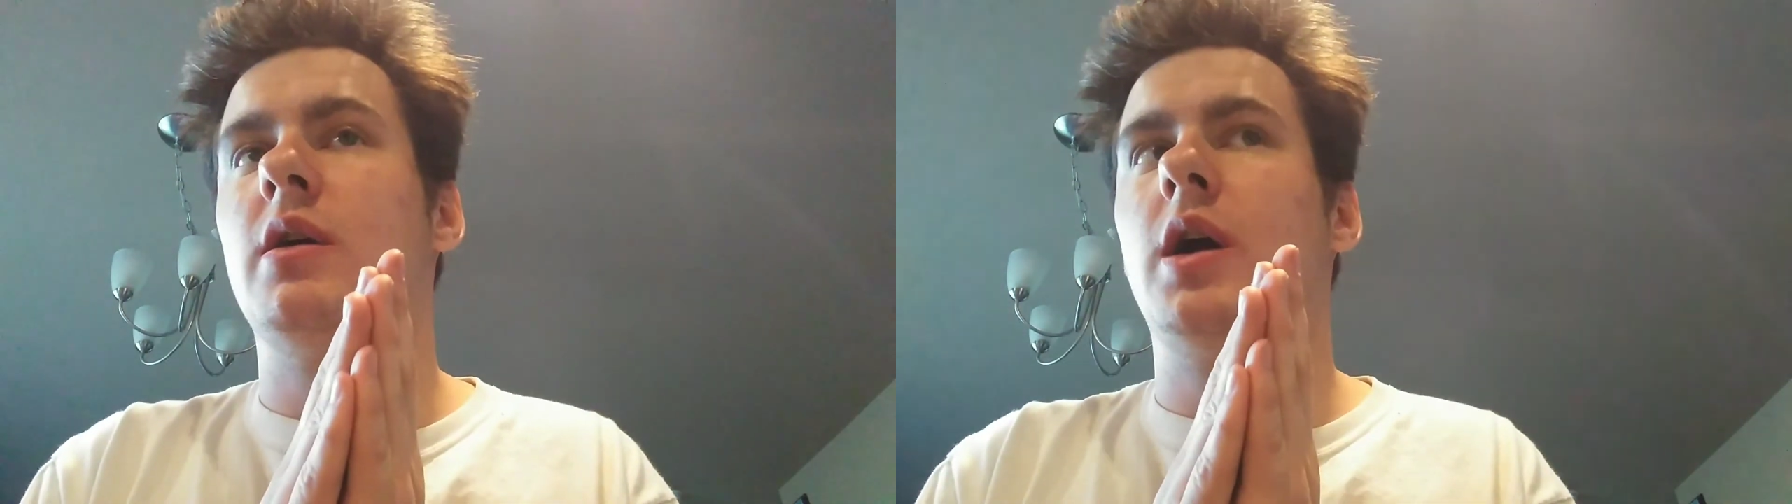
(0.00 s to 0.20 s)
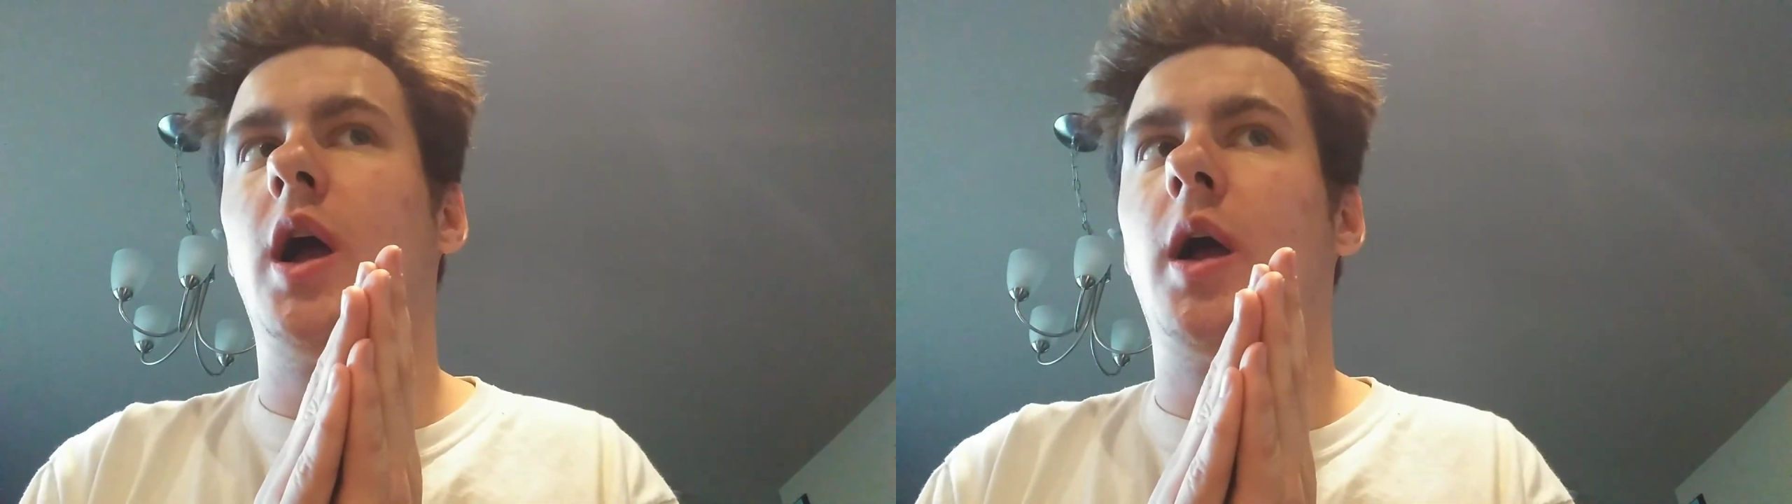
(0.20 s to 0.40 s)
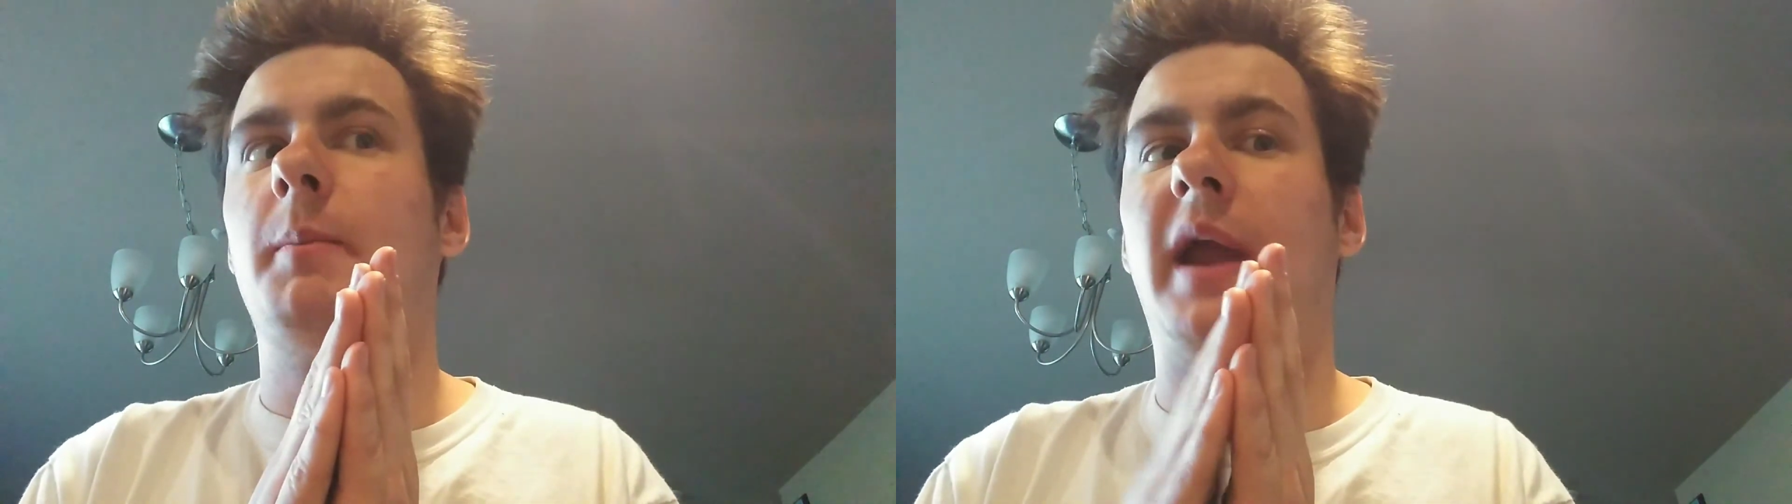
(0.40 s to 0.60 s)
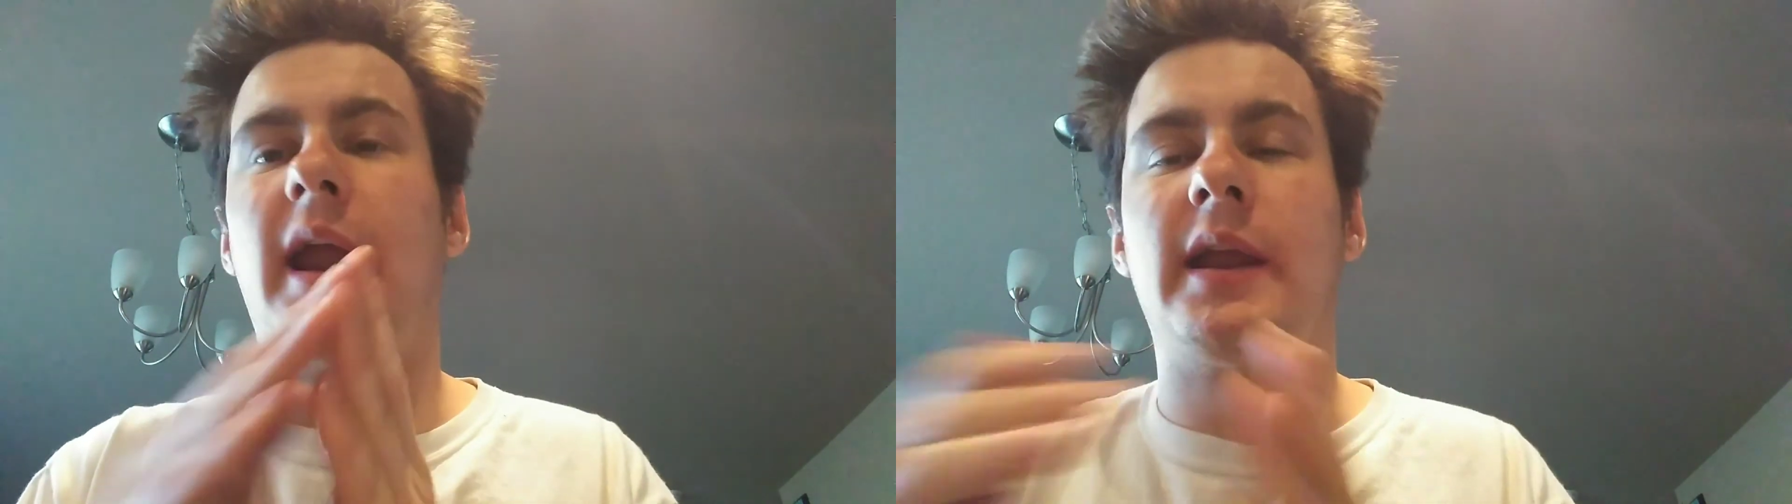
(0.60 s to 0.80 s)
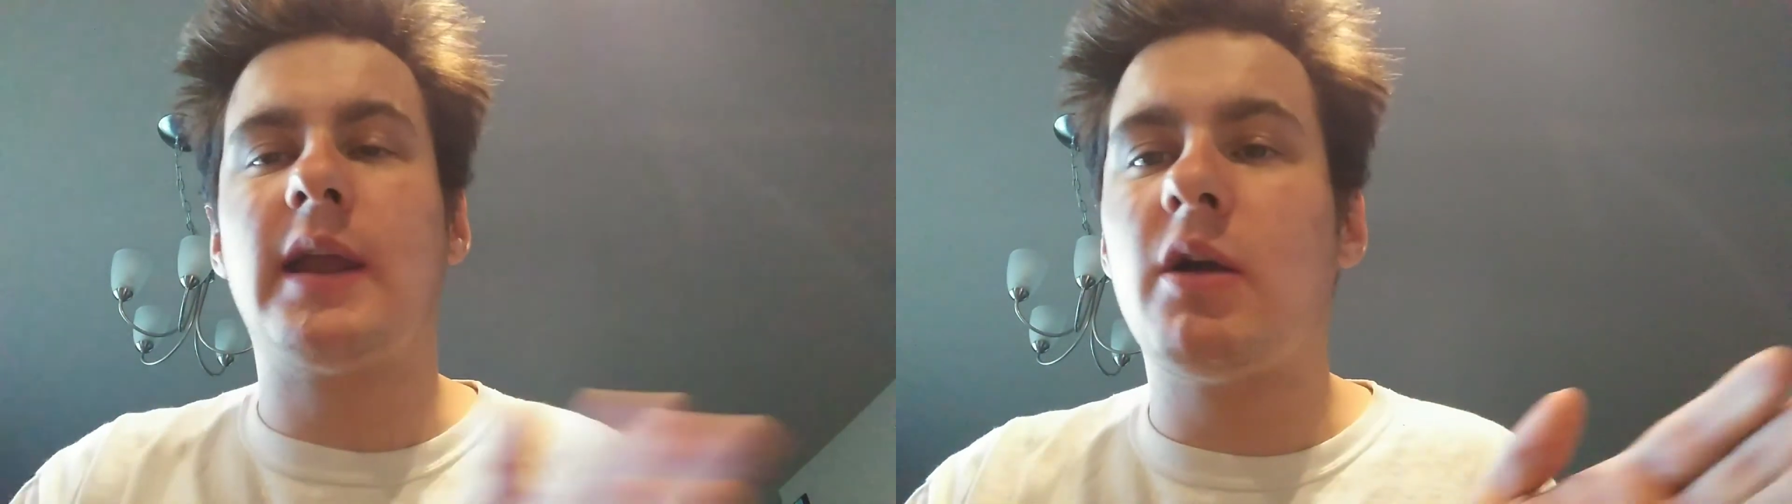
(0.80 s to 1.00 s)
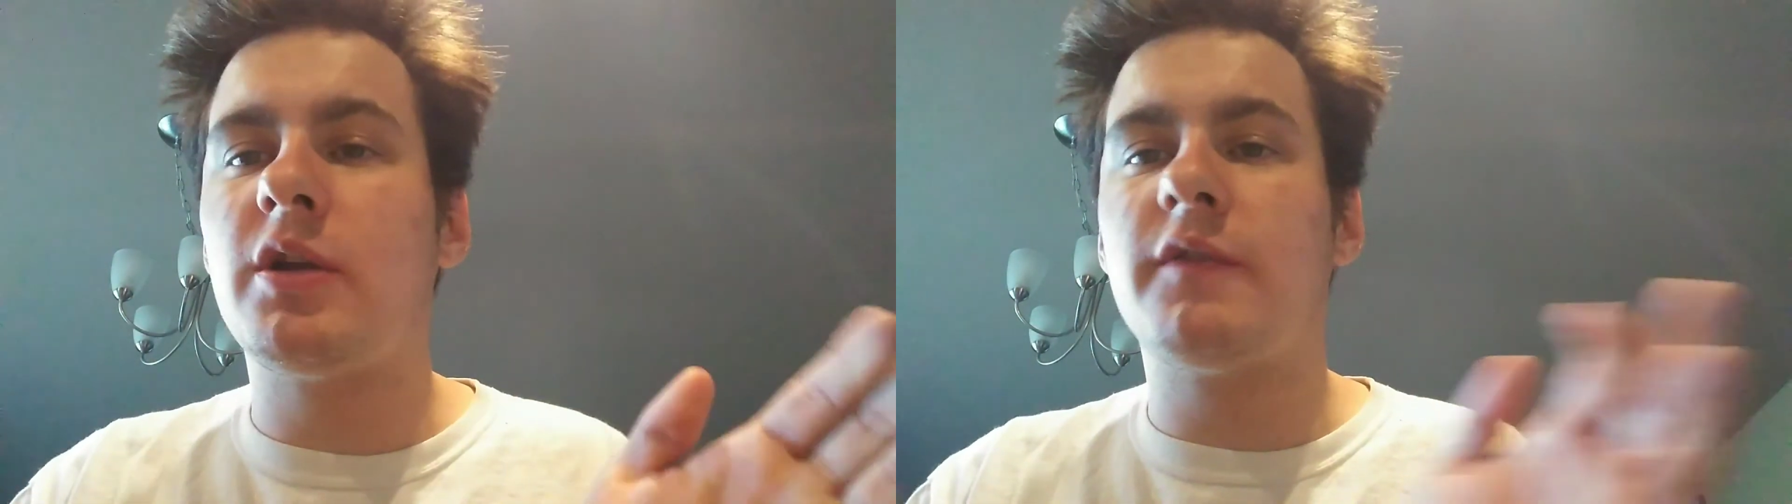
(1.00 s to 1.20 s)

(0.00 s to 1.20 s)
hang out with your